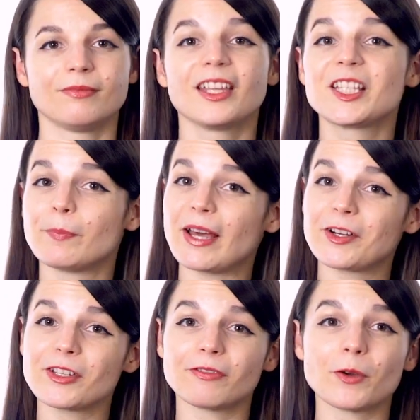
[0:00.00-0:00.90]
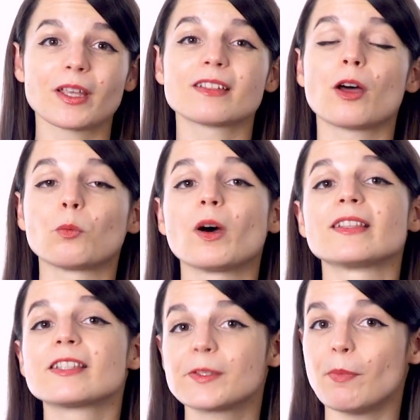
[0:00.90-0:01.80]
It's better to focus on one
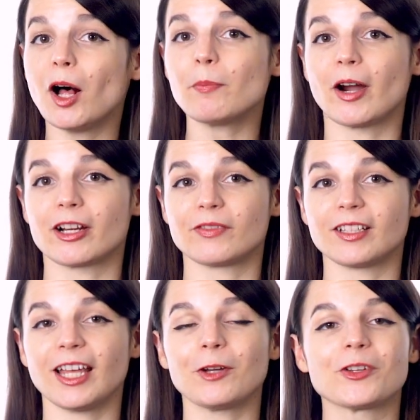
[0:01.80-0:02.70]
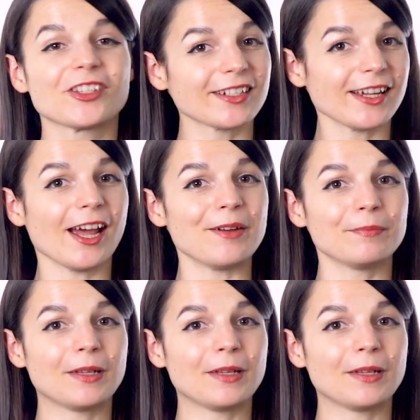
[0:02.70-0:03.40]
small part of the language at a time,